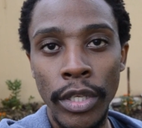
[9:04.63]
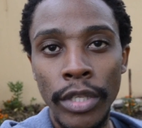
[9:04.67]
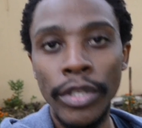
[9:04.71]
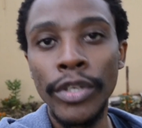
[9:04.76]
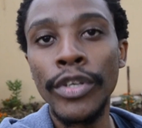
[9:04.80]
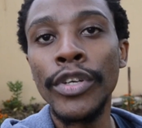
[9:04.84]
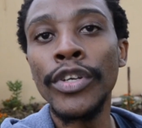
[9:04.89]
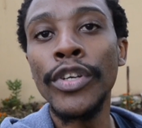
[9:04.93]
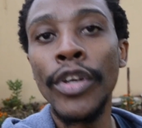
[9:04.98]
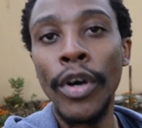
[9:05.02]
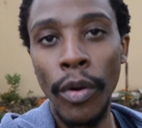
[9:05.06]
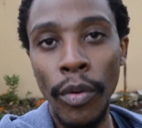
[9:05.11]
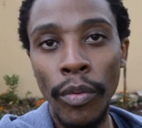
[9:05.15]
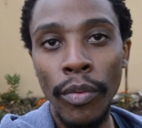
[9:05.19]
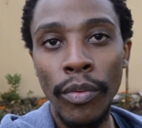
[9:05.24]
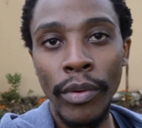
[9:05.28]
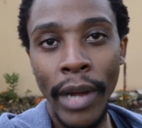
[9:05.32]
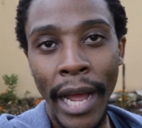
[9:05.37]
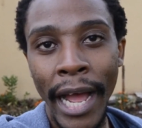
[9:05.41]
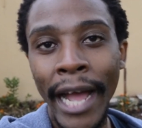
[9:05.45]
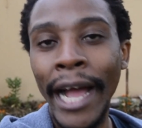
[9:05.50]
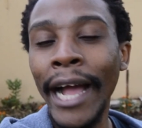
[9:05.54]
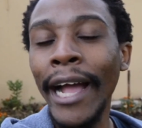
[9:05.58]
You know,
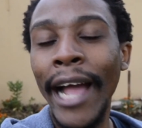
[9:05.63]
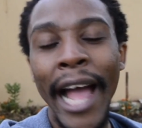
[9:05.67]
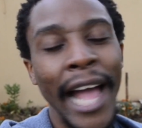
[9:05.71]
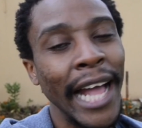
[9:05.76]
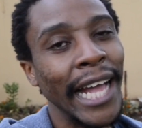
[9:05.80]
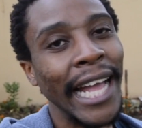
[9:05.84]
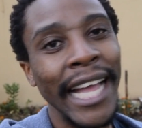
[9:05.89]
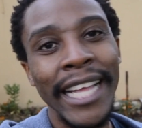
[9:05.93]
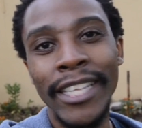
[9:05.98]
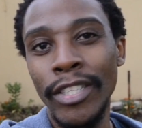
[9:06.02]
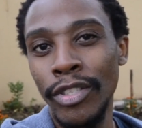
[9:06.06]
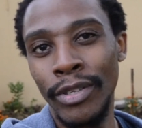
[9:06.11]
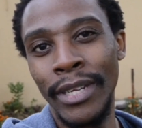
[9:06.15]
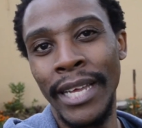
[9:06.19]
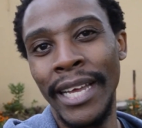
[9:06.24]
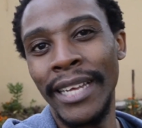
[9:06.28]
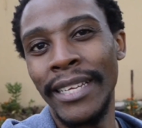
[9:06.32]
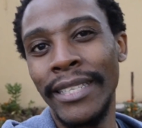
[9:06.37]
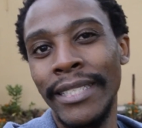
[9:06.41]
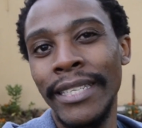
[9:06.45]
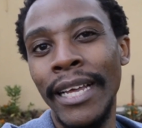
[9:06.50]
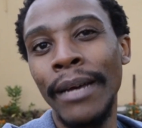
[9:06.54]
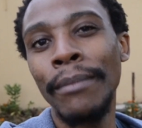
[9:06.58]
I got you
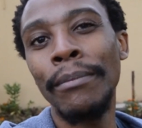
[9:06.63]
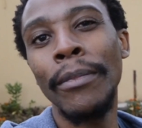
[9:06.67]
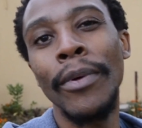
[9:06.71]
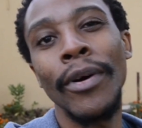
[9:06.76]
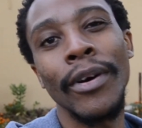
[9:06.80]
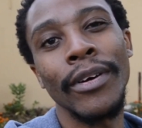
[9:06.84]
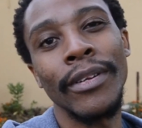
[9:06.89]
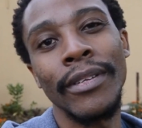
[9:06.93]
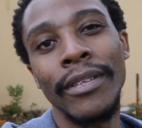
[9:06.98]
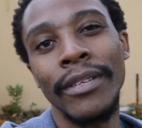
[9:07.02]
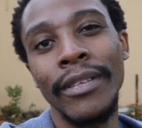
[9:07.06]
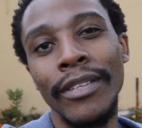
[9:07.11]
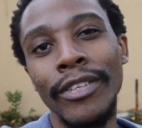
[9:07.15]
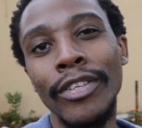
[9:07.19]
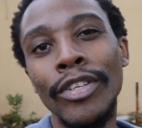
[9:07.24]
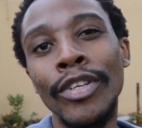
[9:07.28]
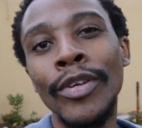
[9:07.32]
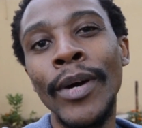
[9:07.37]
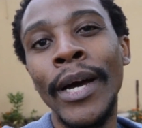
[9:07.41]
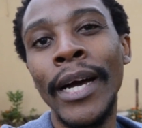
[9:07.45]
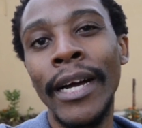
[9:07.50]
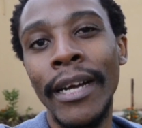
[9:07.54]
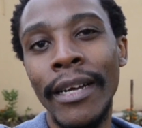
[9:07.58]
guys, come on, you
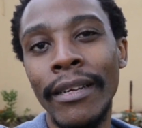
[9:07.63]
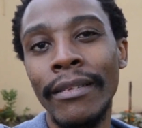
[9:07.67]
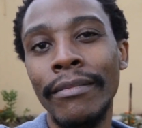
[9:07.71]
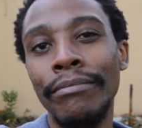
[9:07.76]
know,